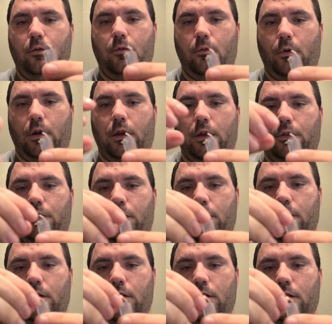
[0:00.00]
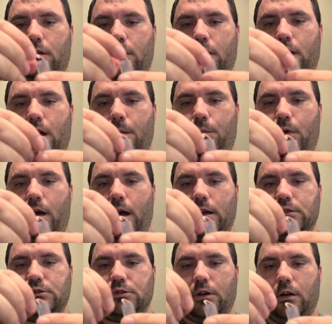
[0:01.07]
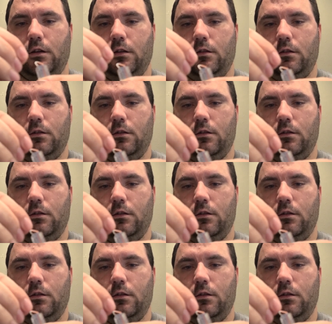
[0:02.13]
with a couple extra